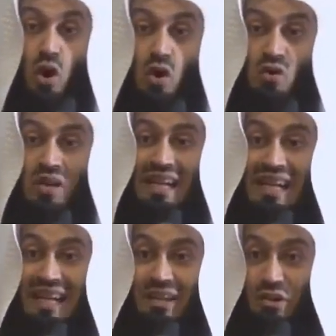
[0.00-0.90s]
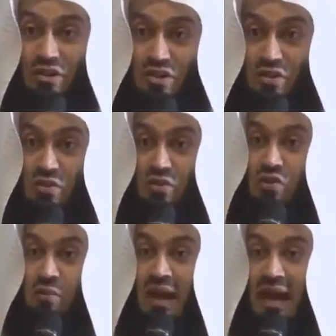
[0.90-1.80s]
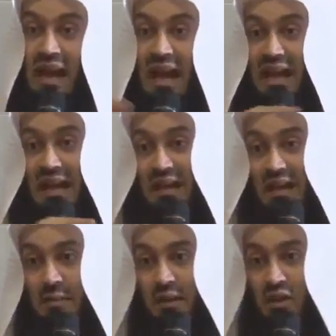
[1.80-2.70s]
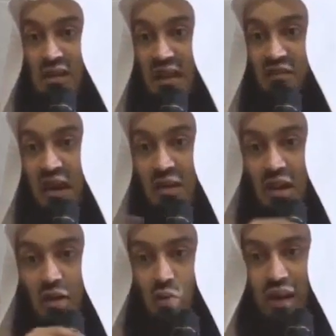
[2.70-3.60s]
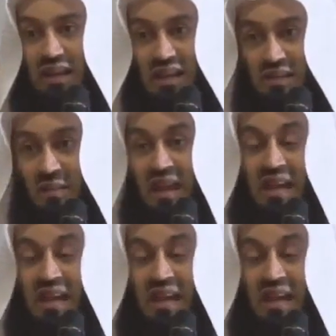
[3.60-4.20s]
only consume halal because they found out what it is.